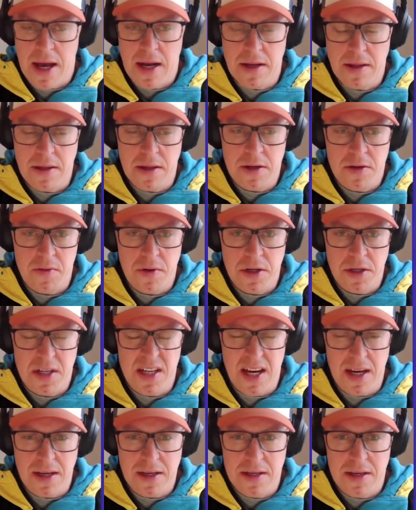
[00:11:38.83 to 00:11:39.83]
edit this
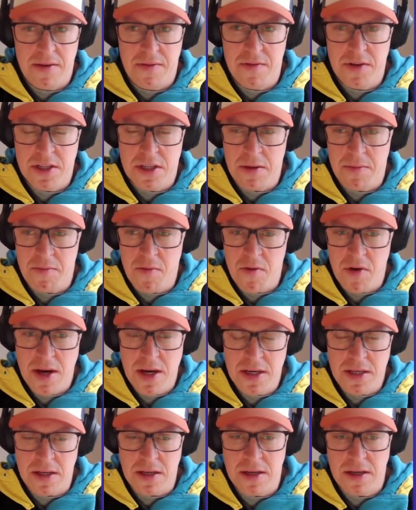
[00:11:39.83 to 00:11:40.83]
rich text. For some
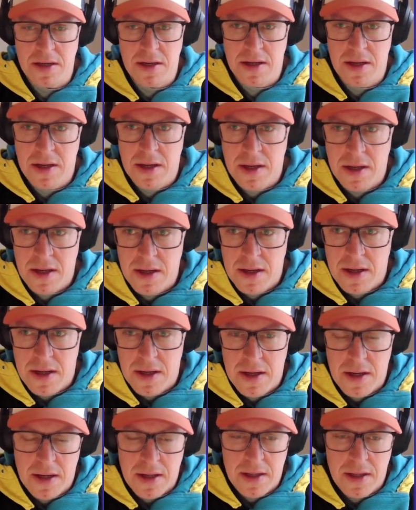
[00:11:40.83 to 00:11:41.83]
reason,
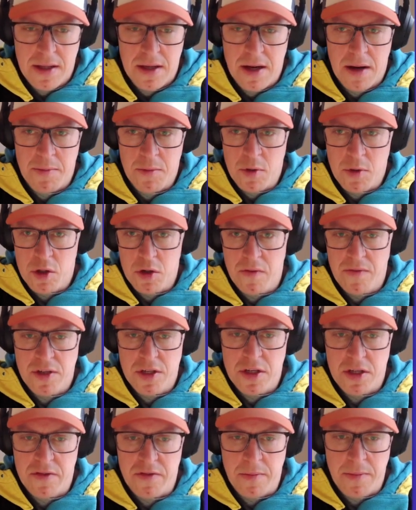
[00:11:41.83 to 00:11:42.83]
I'm not sure if
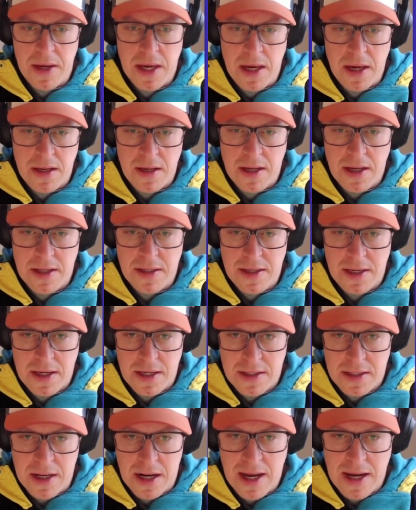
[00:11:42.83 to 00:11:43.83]
it's just for me,
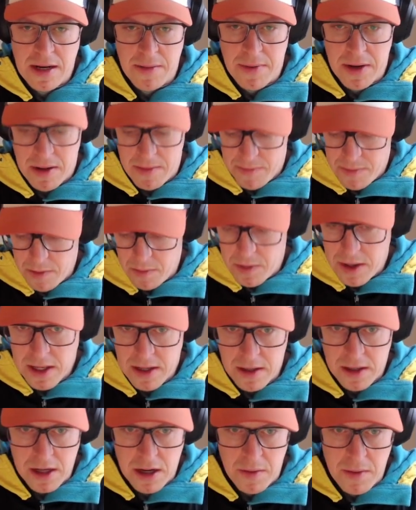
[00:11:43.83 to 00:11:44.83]
it's delayed a bit, but
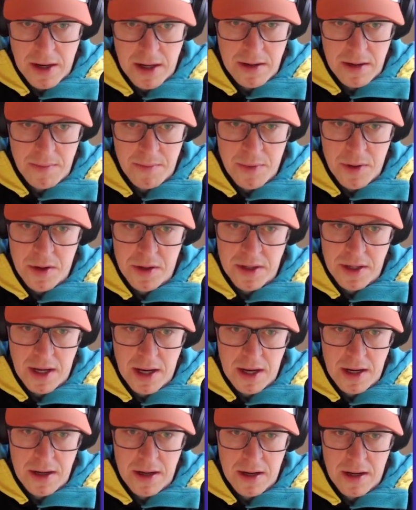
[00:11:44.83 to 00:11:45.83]
we could go in and put
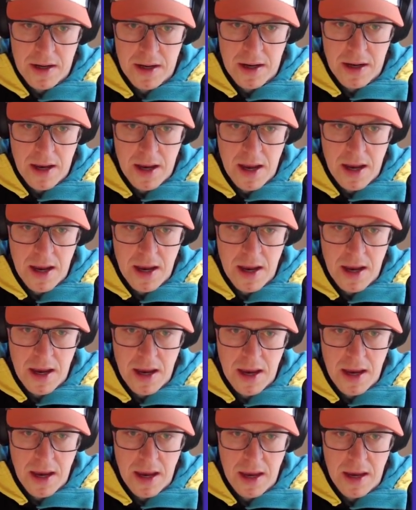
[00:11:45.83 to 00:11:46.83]
in
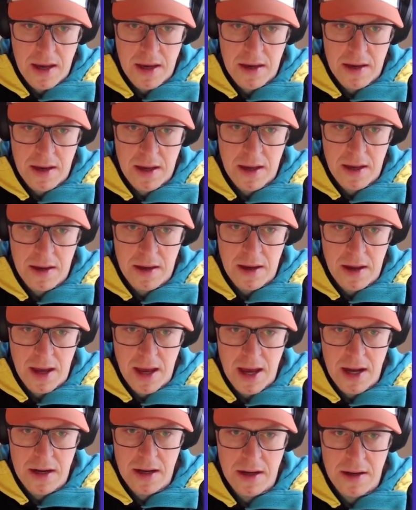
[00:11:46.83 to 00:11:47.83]
a
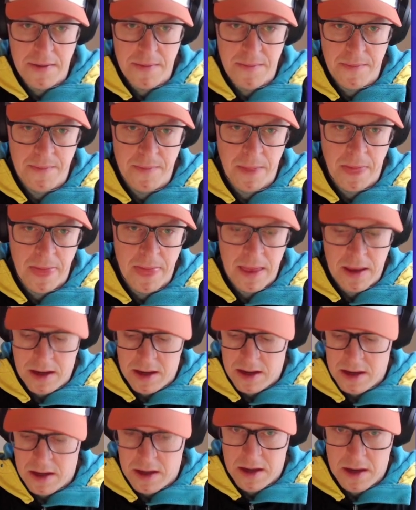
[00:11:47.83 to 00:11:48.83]
header.
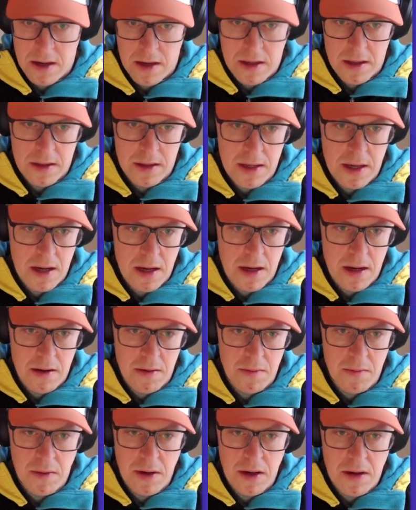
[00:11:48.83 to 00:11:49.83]

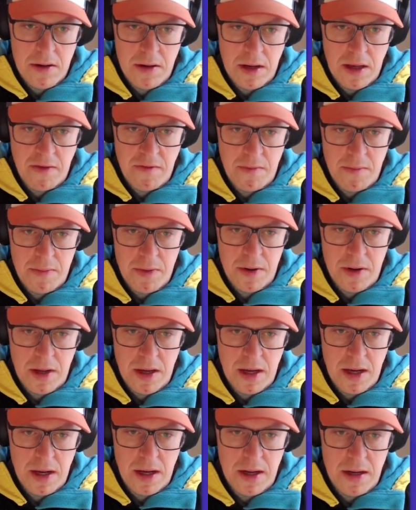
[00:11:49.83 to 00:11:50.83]
Then we could even put
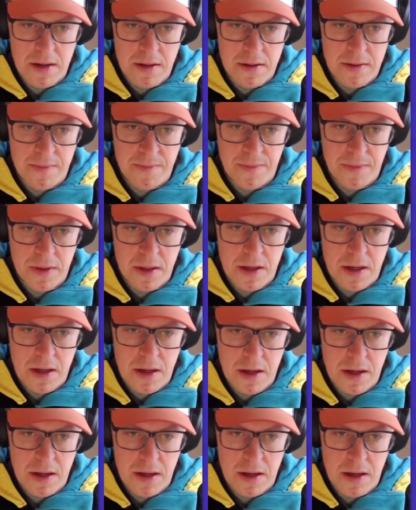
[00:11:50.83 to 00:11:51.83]
in,
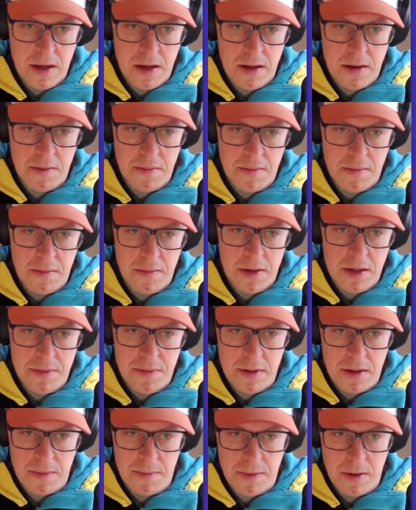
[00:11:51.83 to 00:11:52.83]

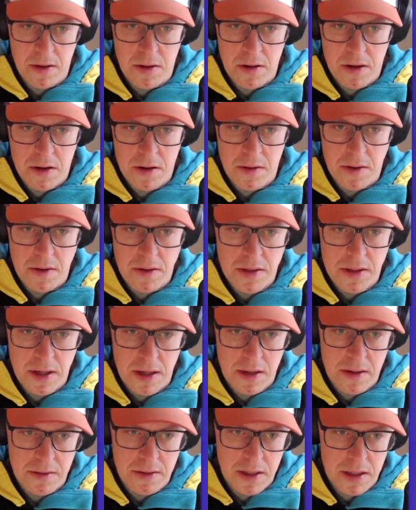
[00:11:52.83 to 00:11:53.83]
let's put a block quote
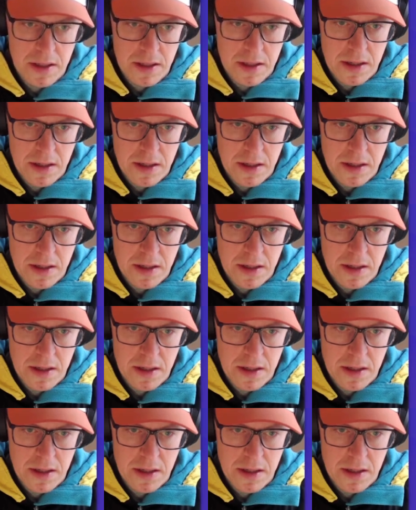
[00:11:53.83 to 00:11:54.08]
in,